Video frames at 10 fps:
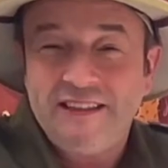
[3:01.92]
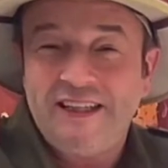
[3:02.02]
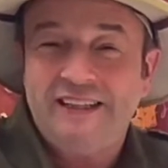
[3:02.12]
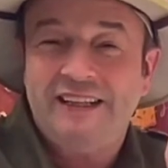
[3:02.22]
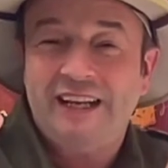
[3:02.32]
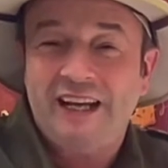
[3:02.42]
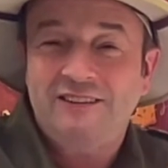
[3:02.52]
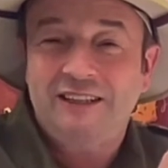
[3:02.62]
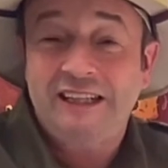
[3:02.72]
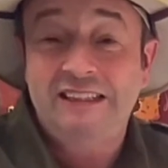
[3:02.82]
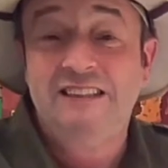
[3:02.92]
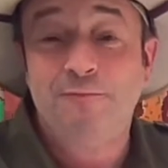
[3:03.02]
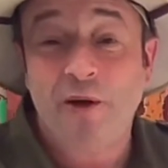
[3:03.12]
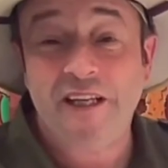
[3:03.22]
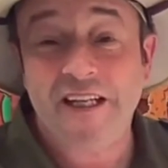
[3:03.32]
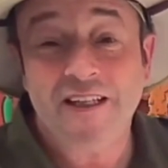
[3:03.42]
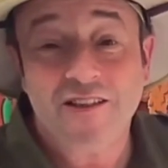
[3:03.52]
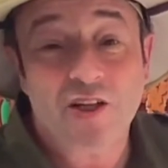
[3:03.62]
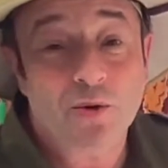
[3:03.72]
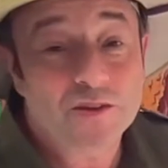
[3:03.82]
little legs, little spiky little
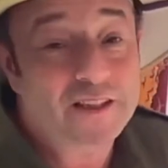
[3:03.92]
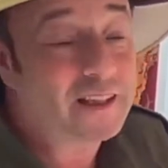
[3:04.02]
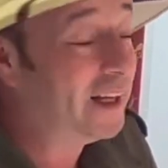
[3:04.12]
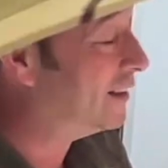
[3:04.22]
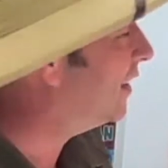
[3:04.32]
toes at the end.